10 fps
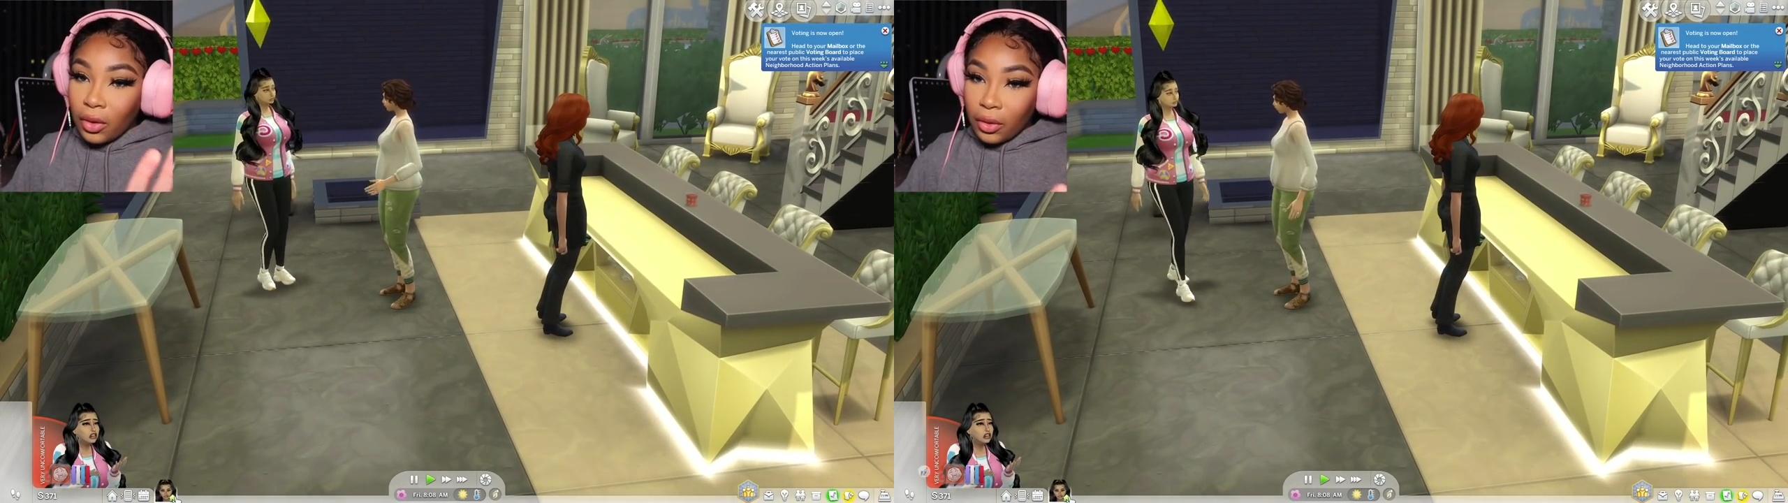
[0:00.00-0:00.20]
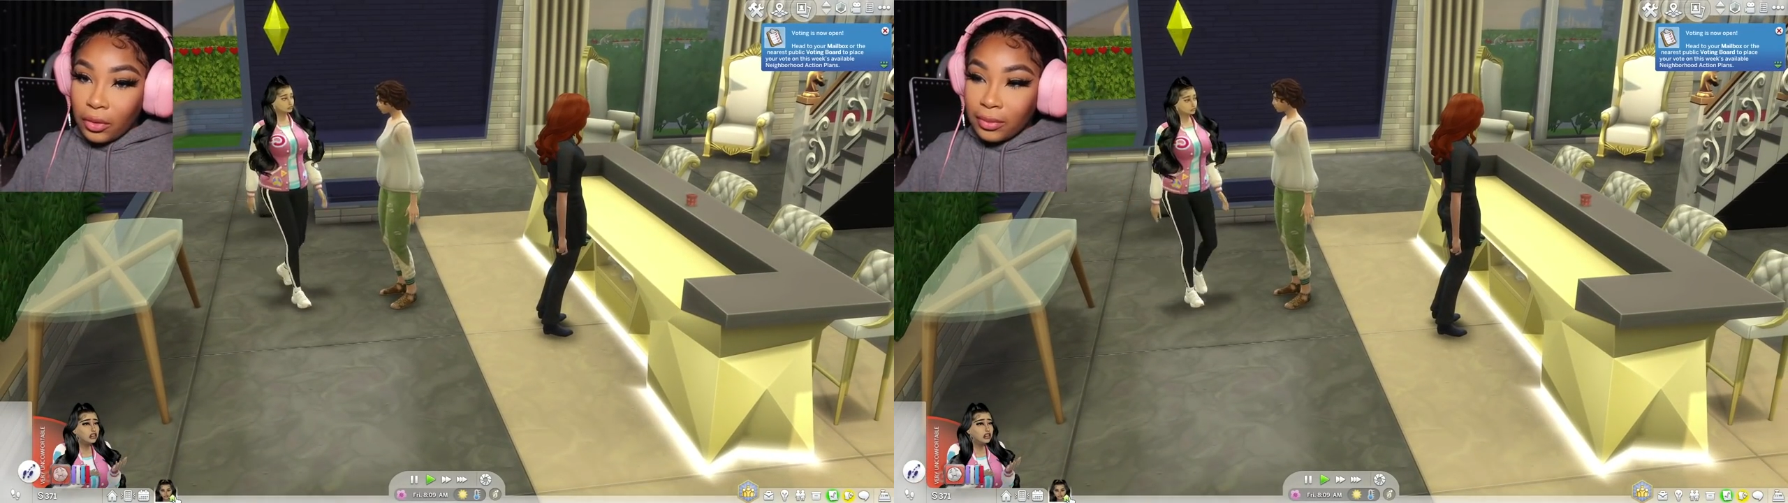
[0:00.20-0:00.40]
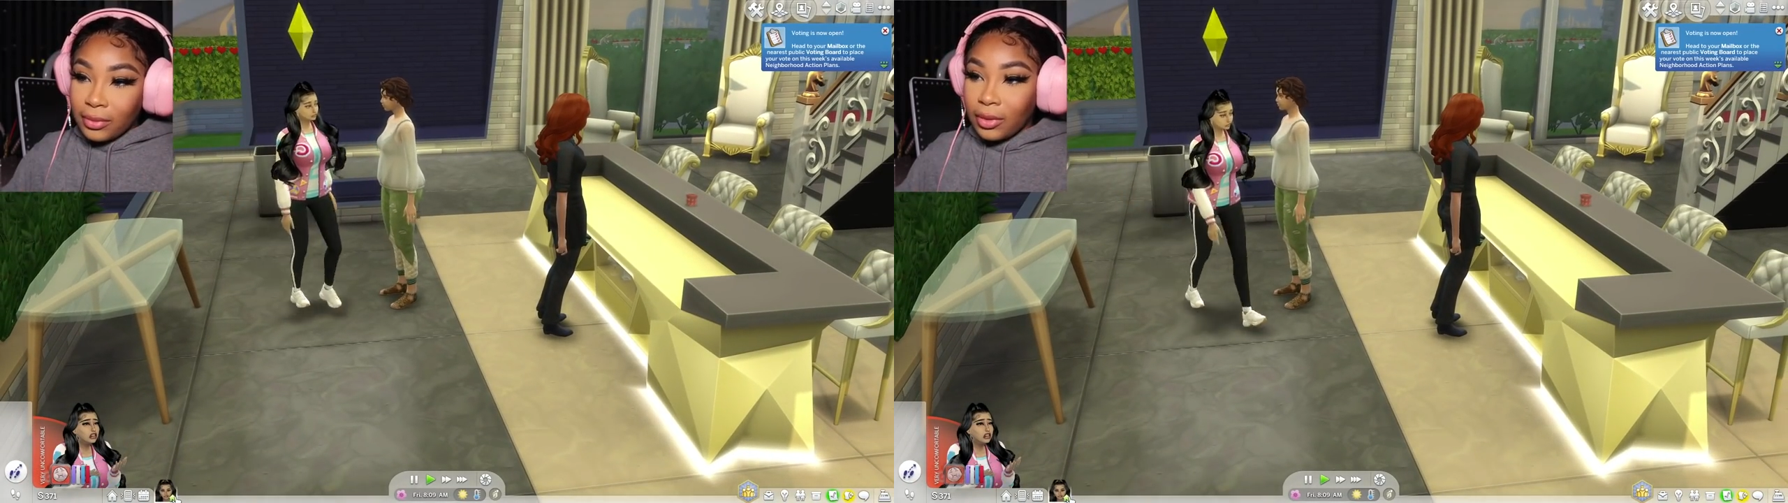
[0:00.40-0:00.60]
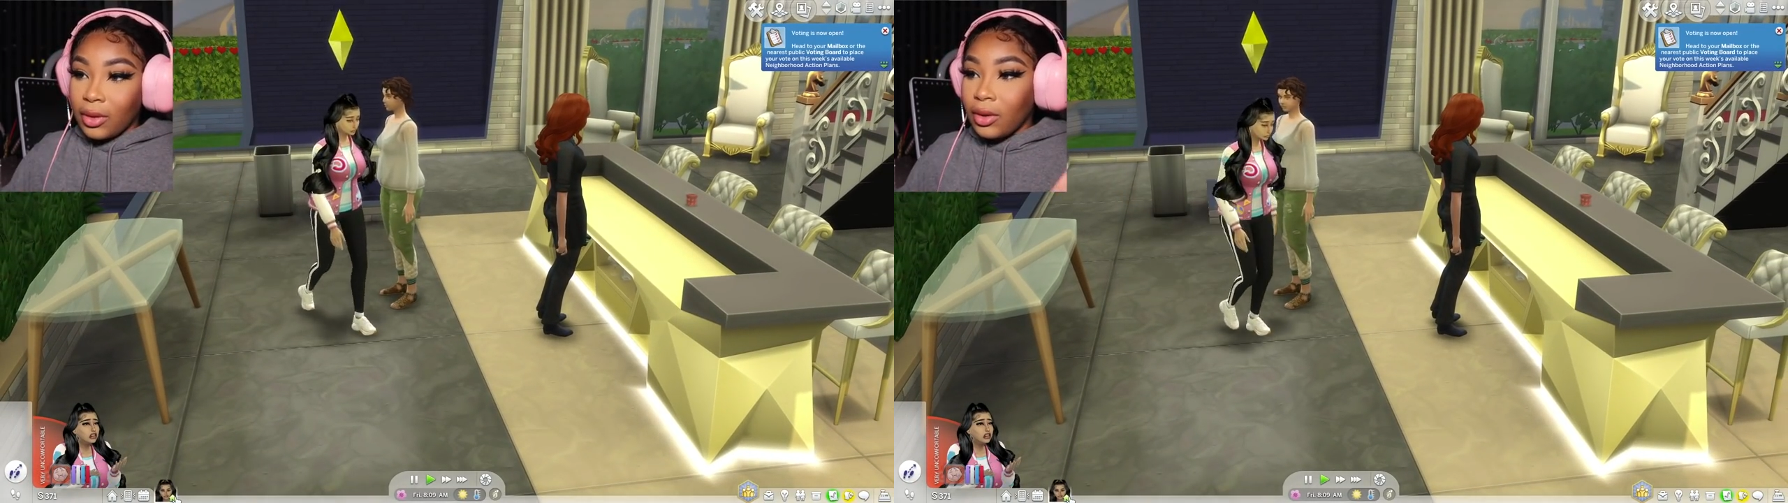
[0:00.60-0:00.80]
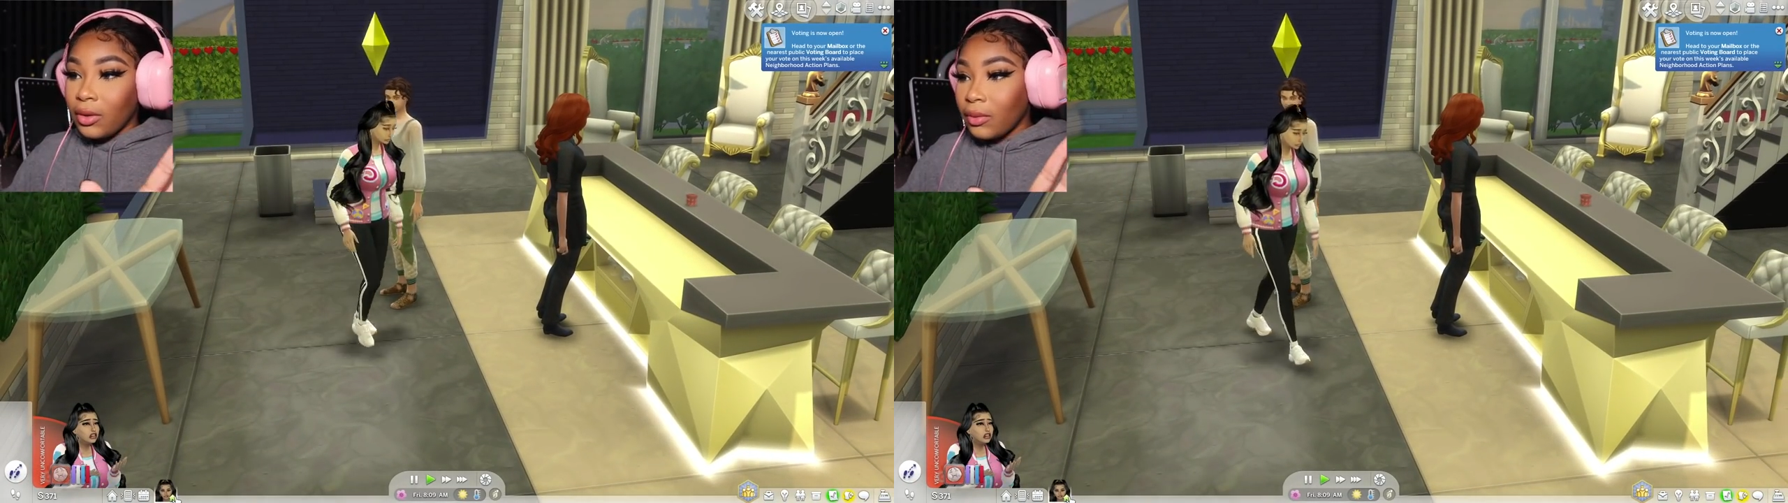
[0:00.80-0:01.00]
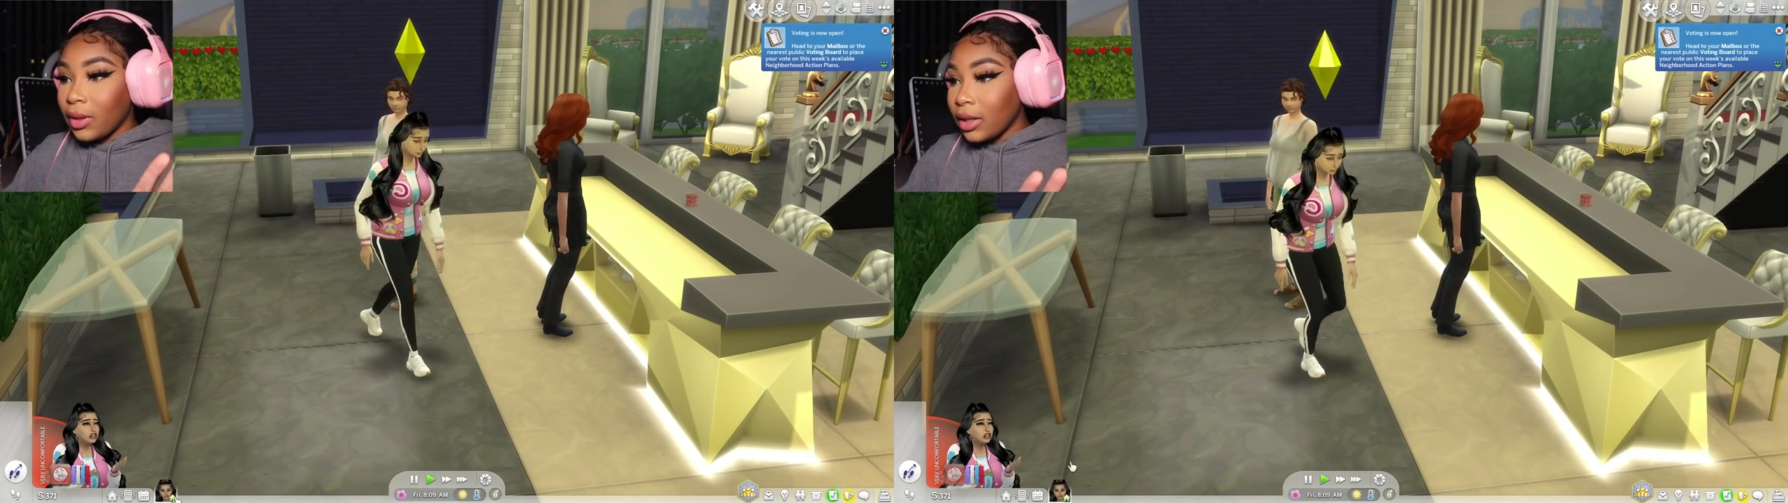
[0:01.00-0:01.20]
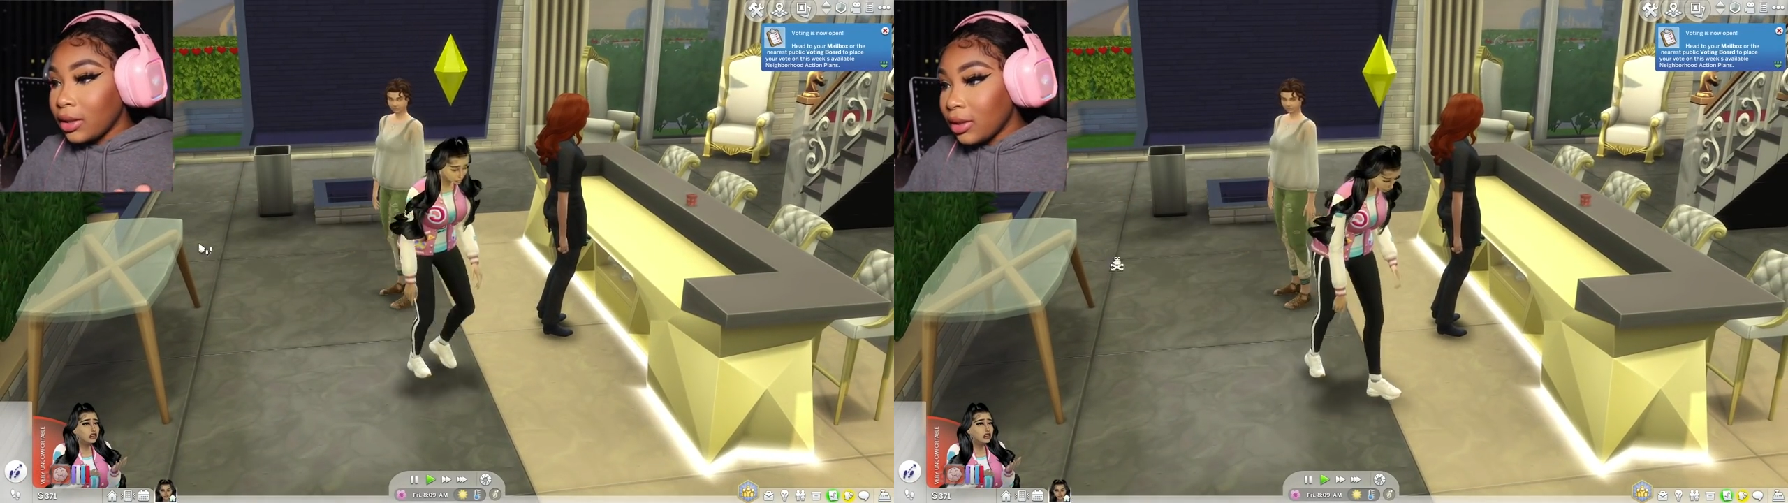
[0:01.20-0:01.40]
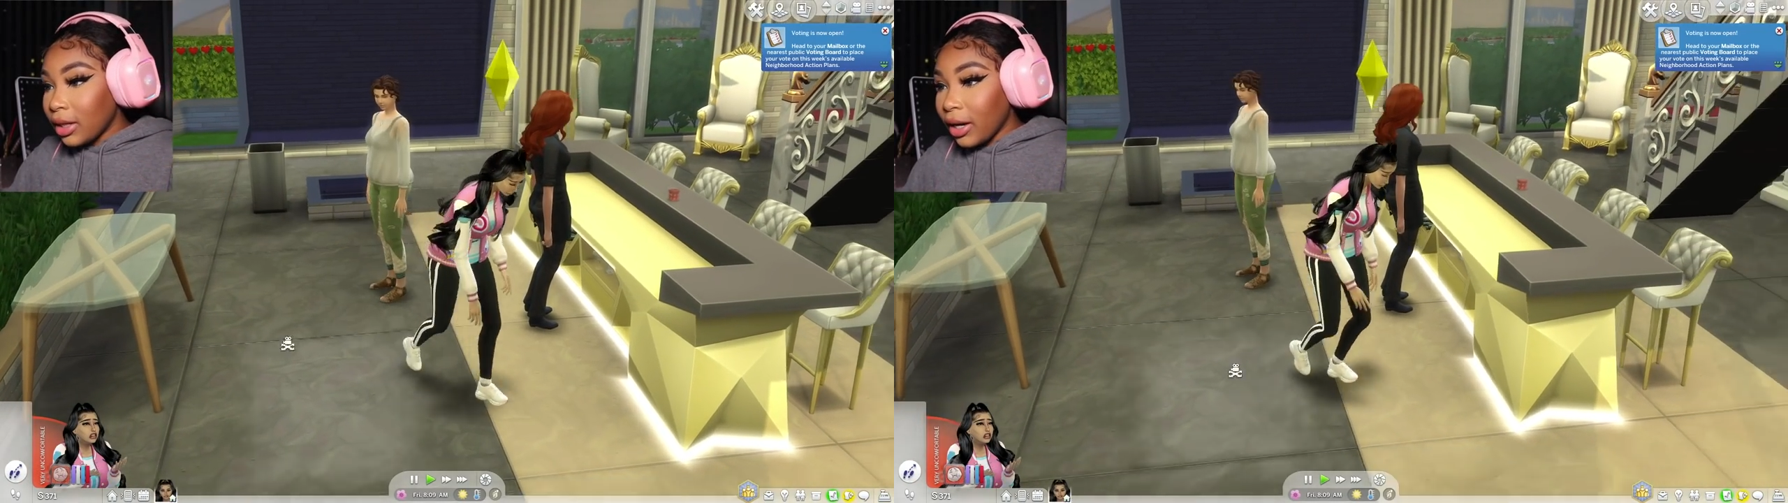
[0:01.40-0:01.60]
home. We're
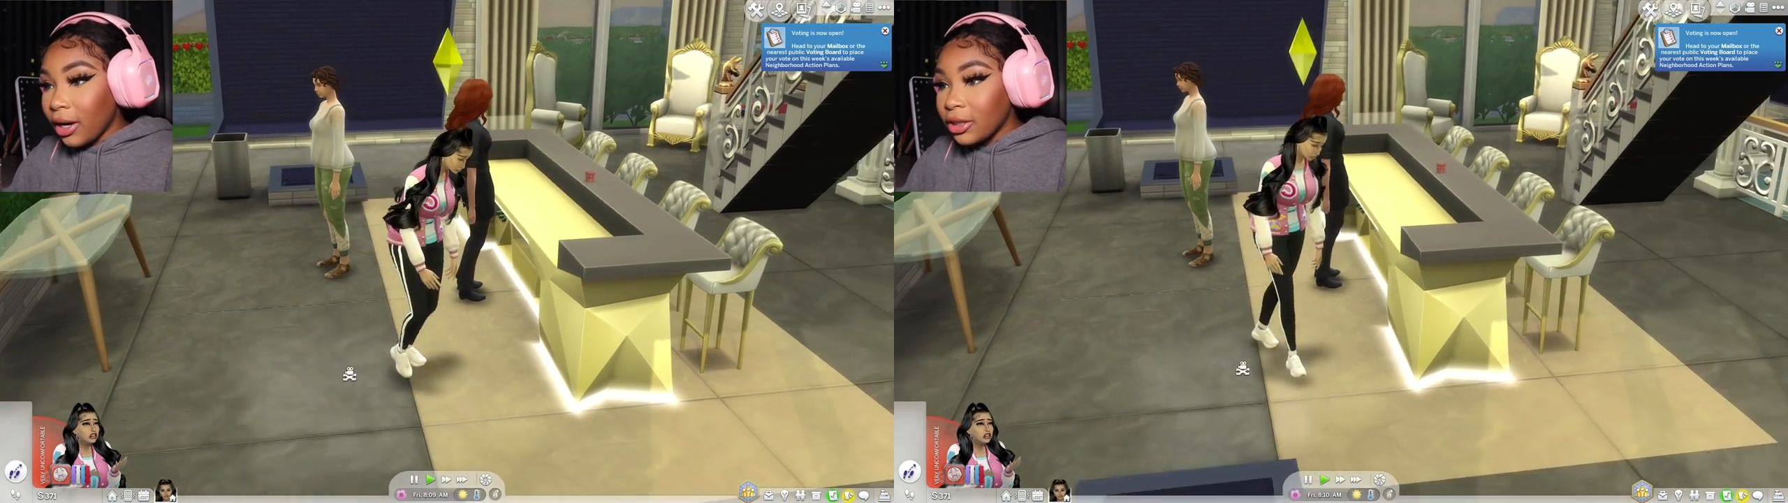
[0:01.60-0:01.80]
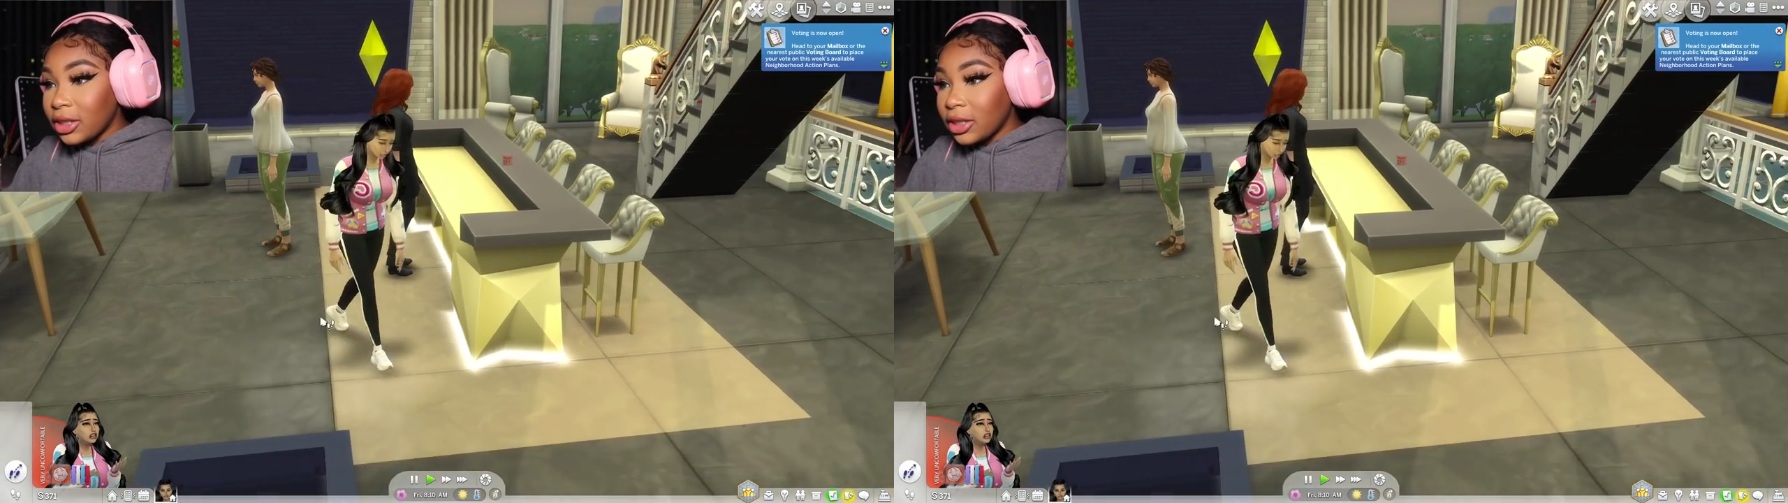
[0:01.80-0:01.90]
going to look at her.